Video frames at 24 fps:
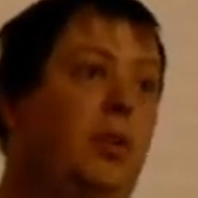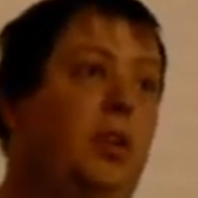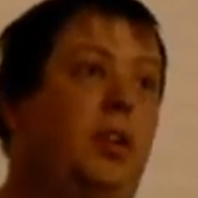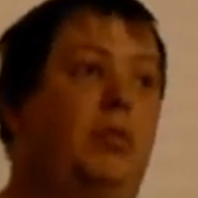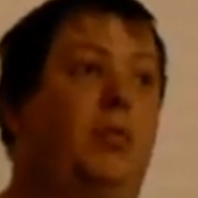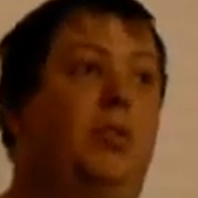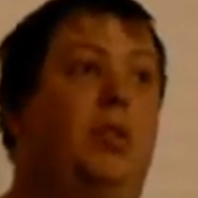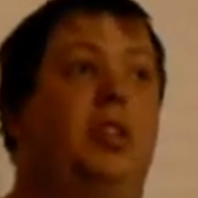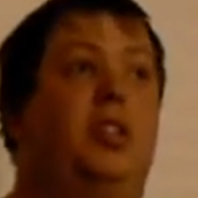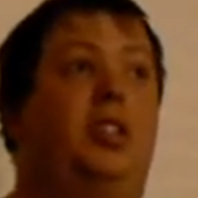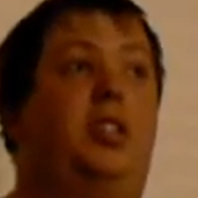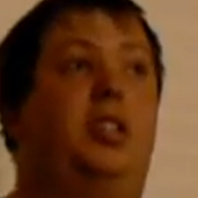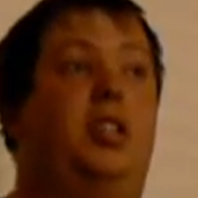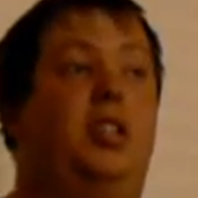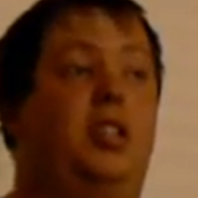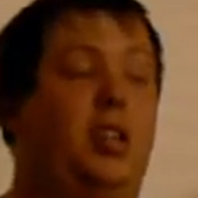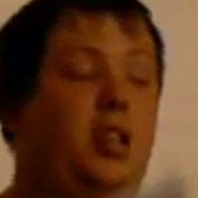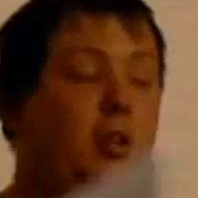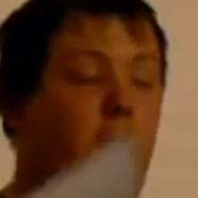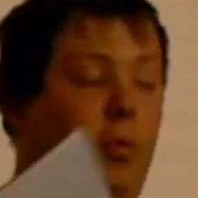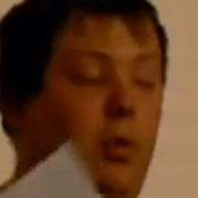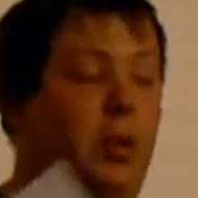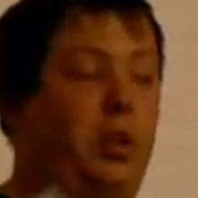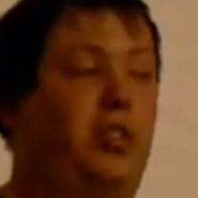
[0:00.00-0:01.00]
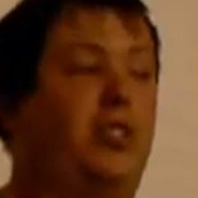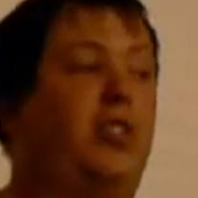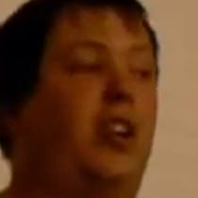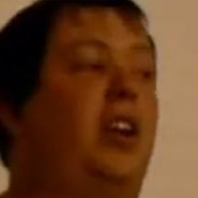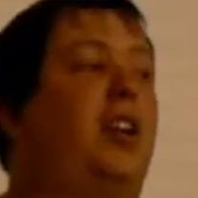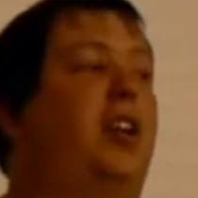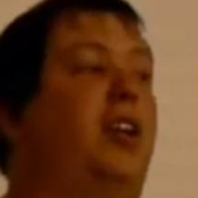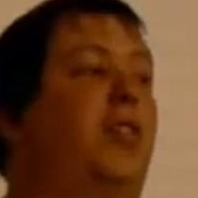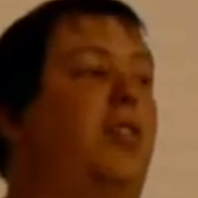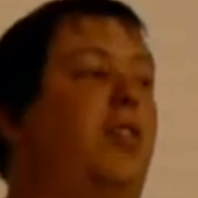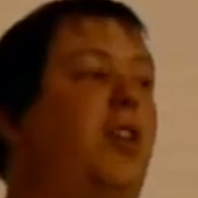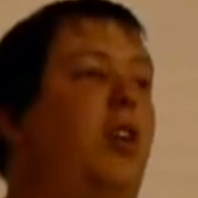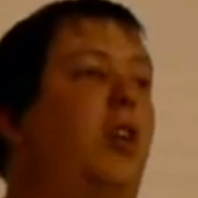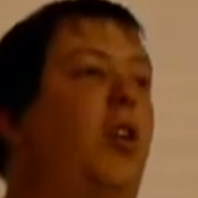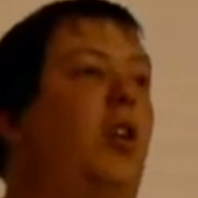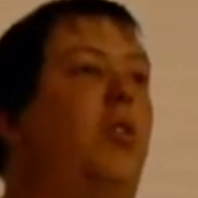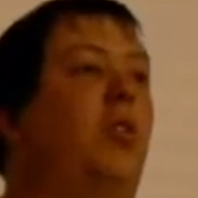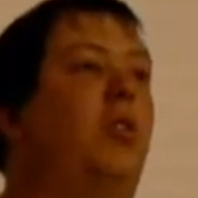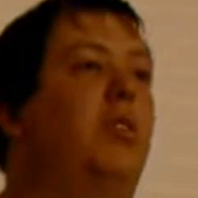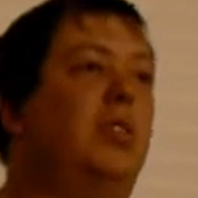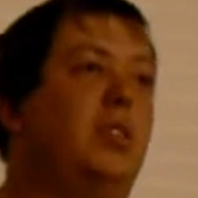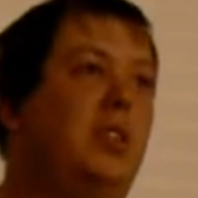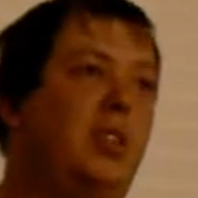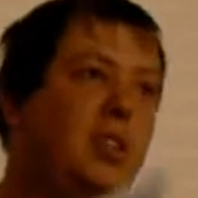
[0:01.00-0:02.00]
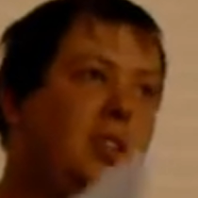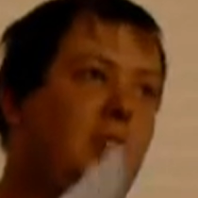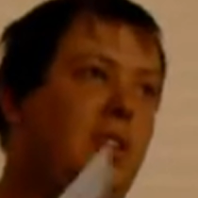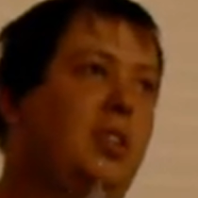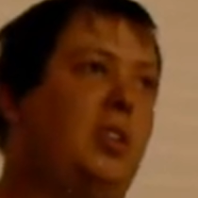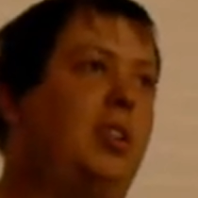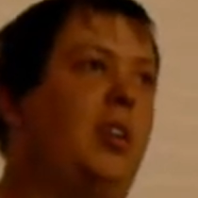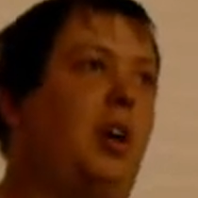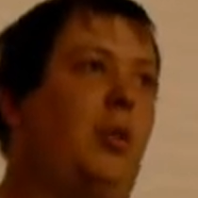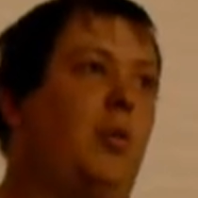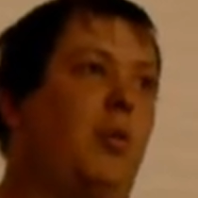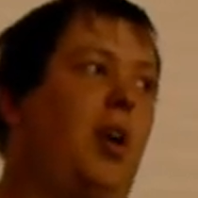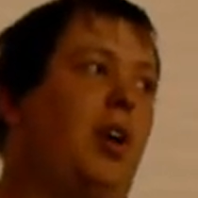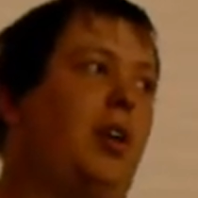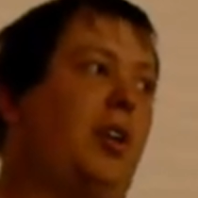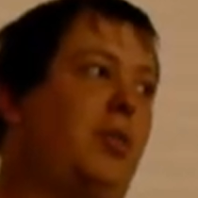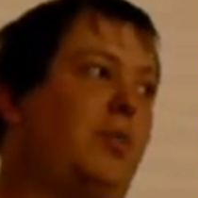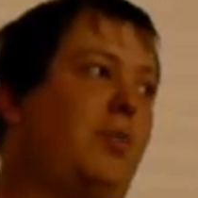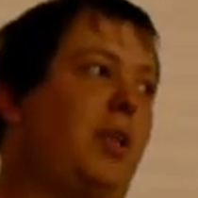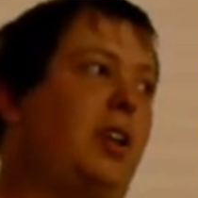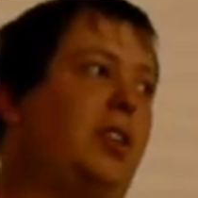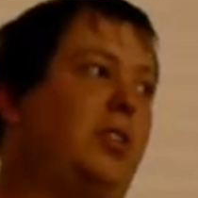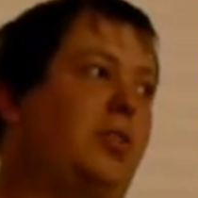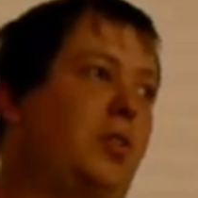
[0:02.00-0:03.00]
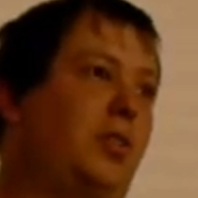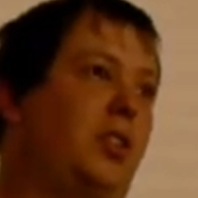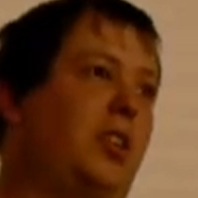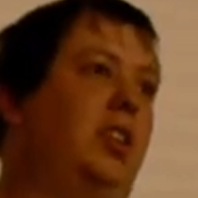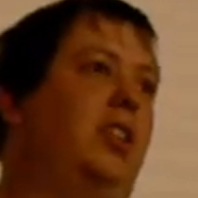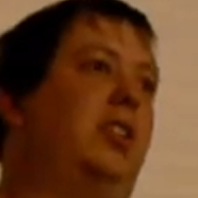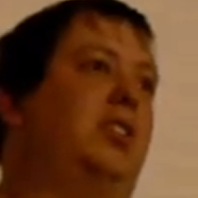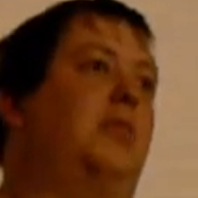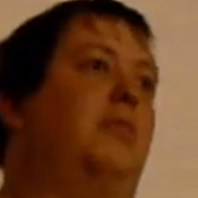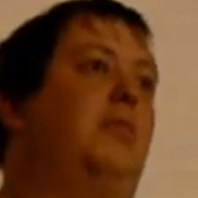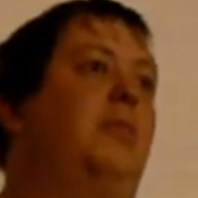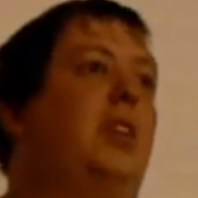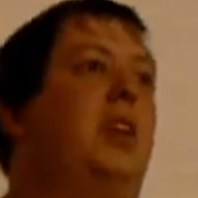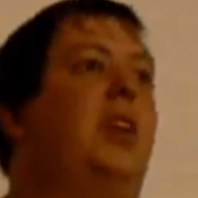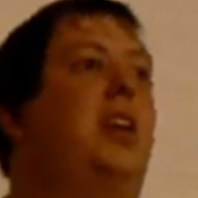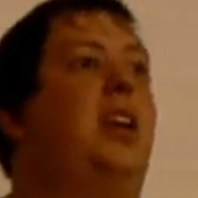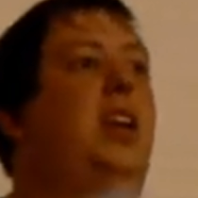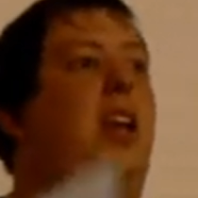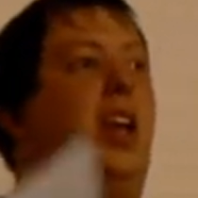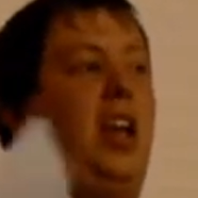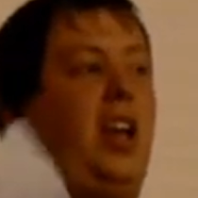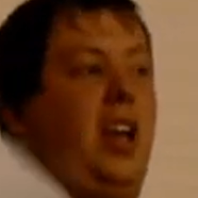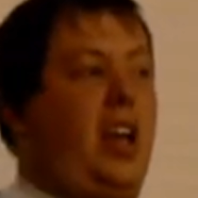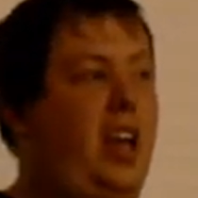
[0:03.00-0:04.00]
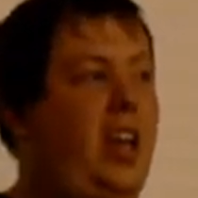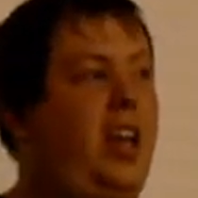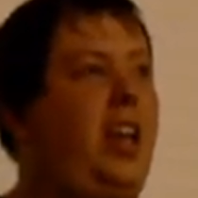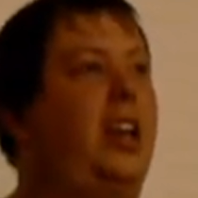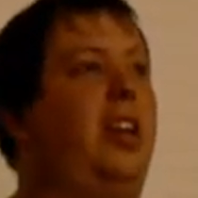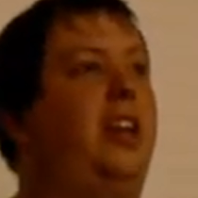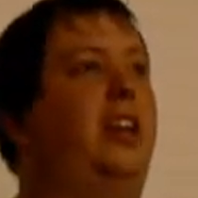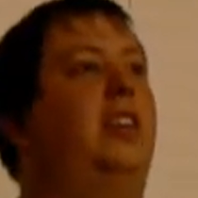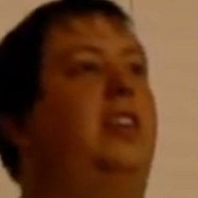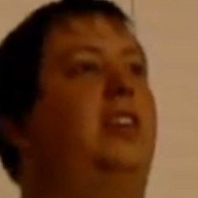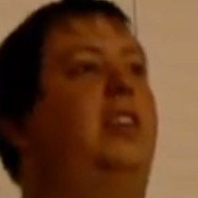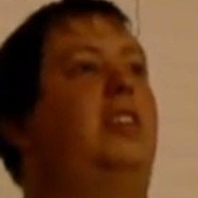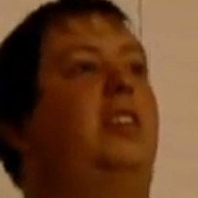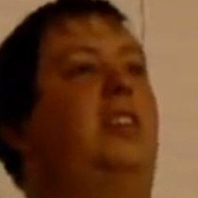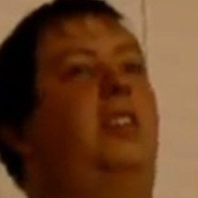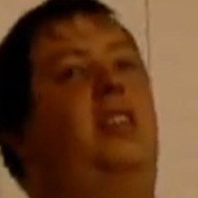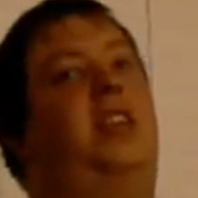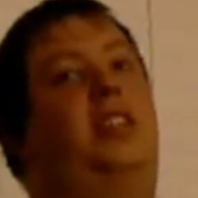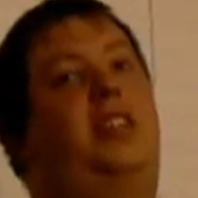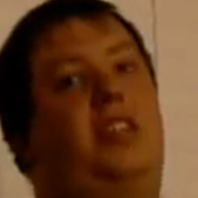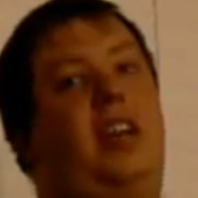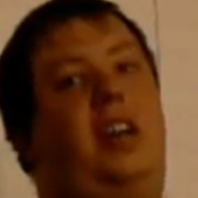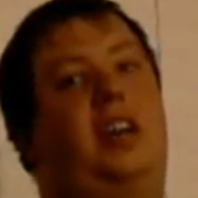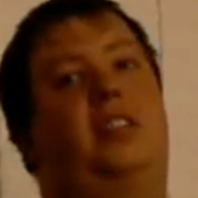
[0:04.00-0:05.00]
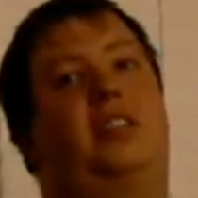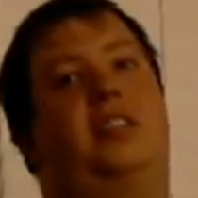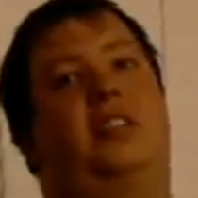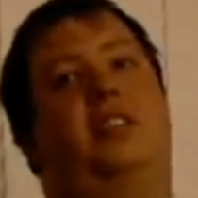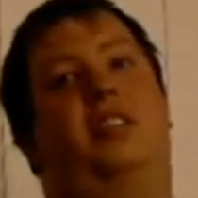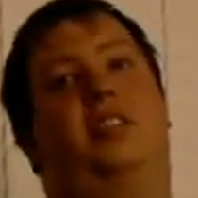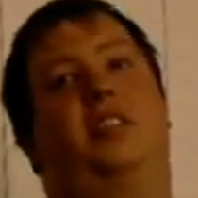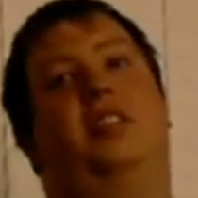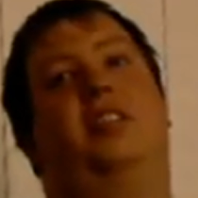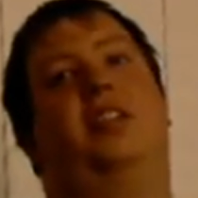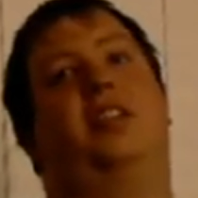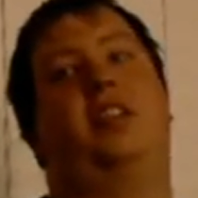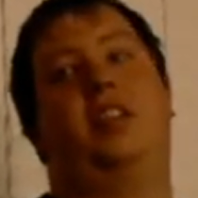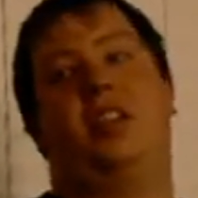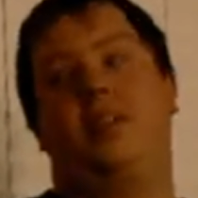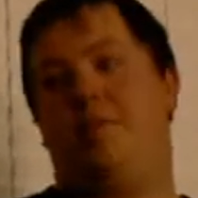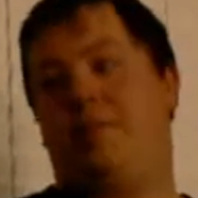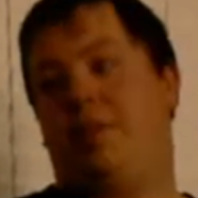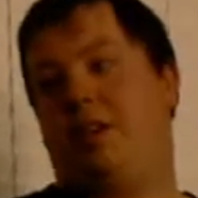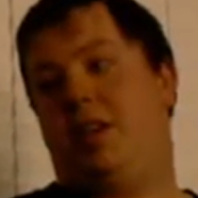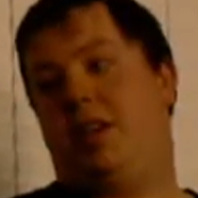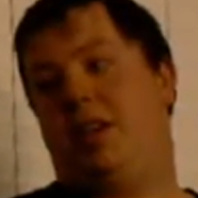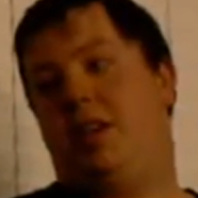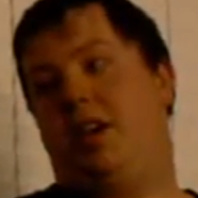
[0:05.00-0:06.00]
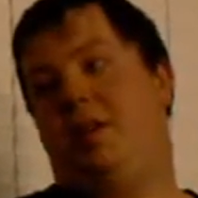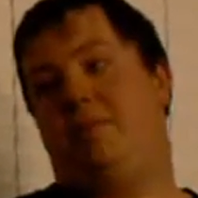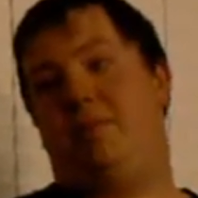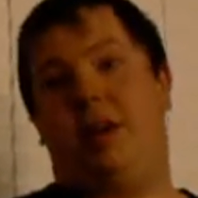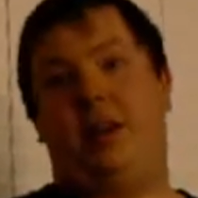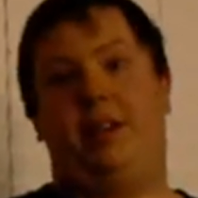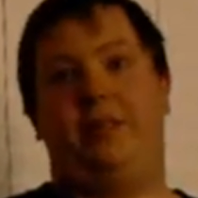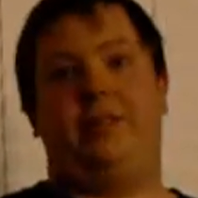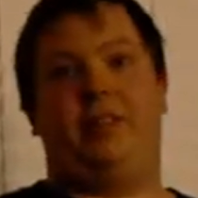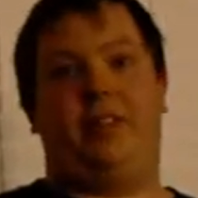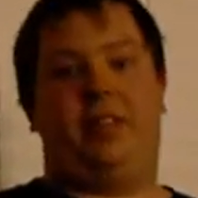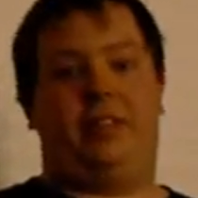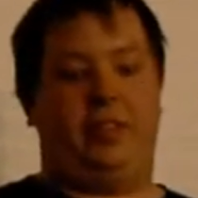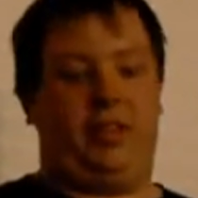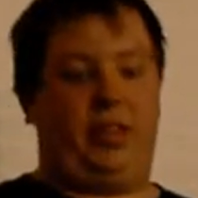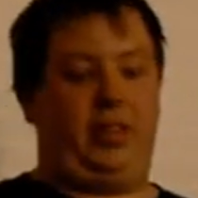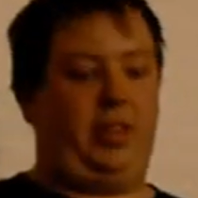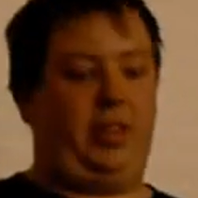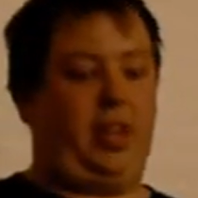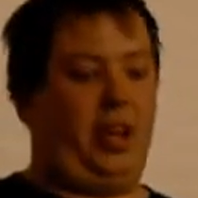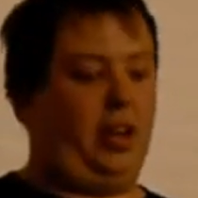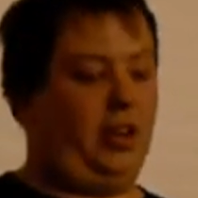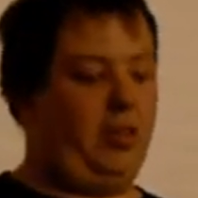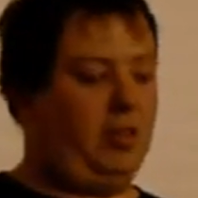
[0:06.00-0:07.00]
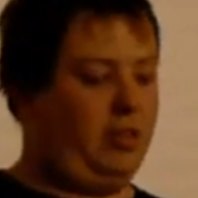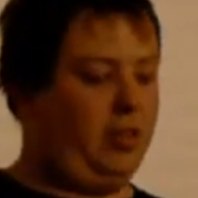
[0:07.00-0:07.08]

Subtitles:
which when you're trying to grow a water-based organism in the desert can be a benefit right there.